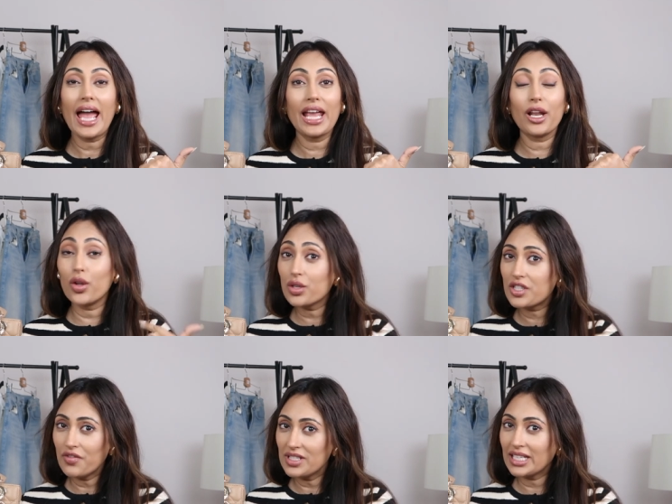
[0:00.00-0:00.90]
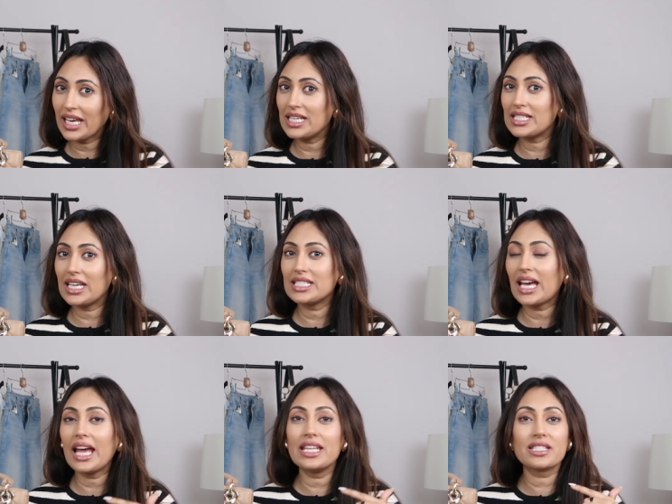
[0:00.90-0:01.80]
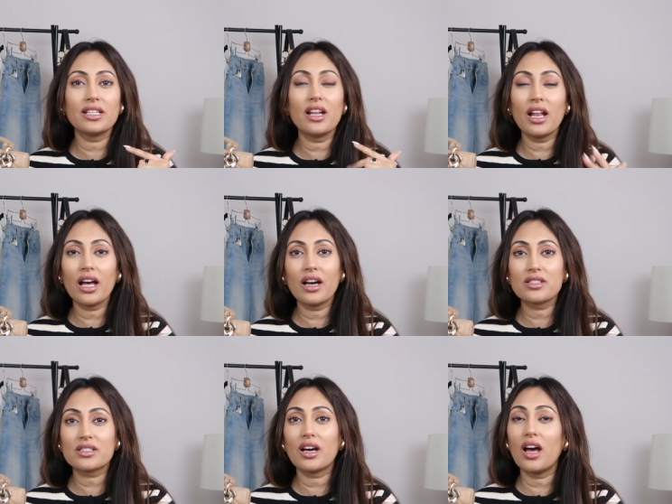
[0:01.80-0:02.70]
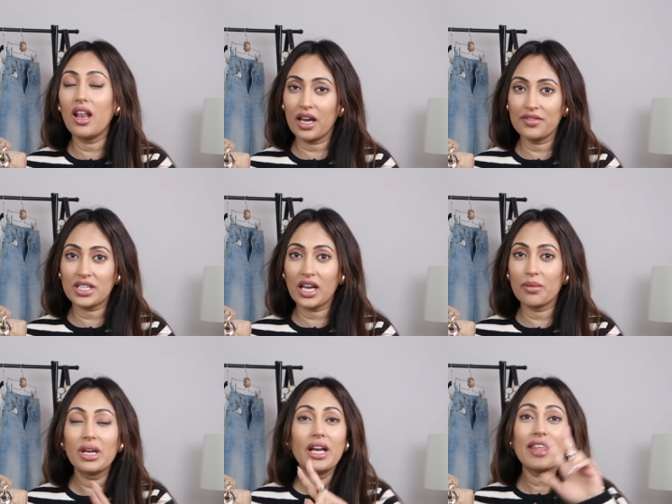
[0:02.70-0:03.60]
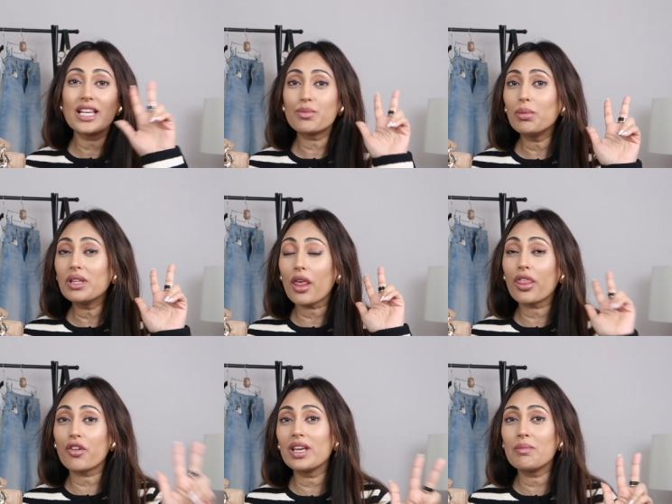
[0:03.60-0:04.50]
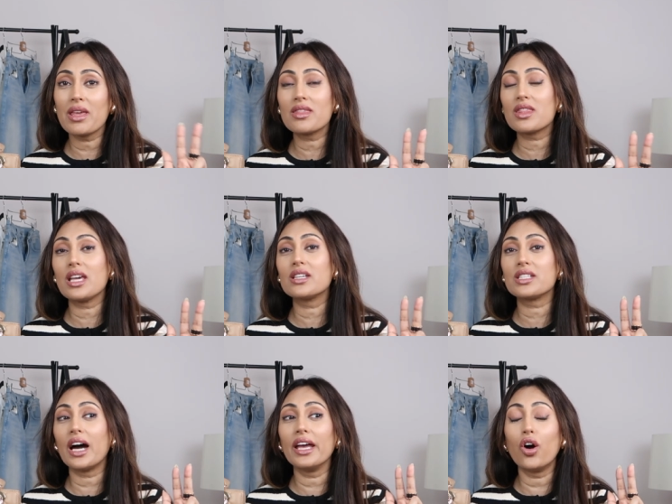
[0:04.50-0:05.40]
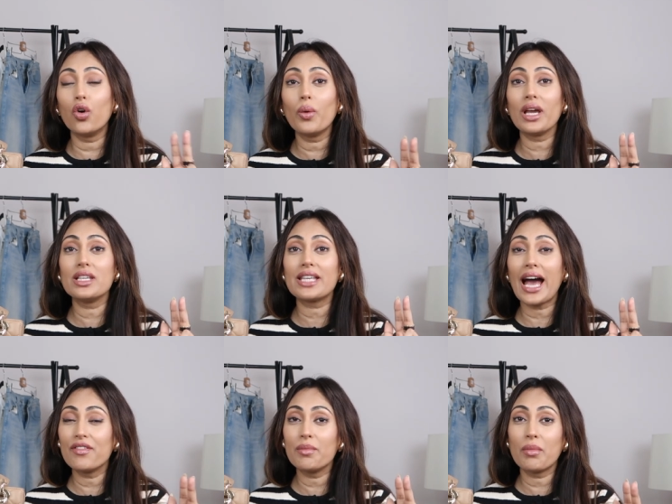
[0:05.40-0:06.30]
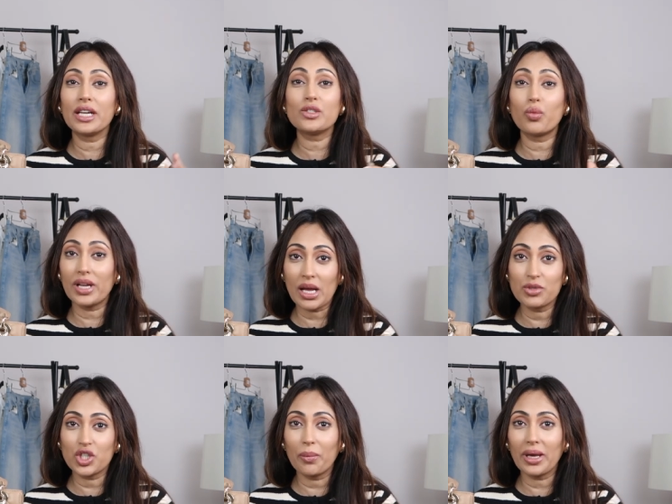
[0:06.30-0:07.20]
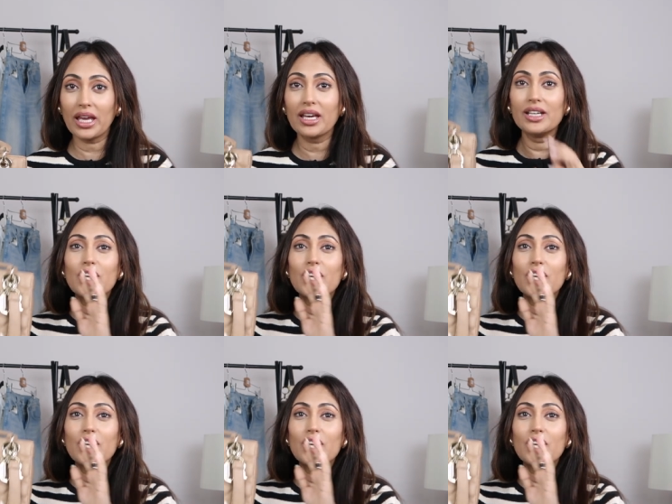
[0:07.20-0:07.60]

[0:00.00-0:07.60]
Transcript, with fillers: it looks sophisticated, and it's gonna last a lifetime. That's probably the three main things that I always have in mind when I'm shopping.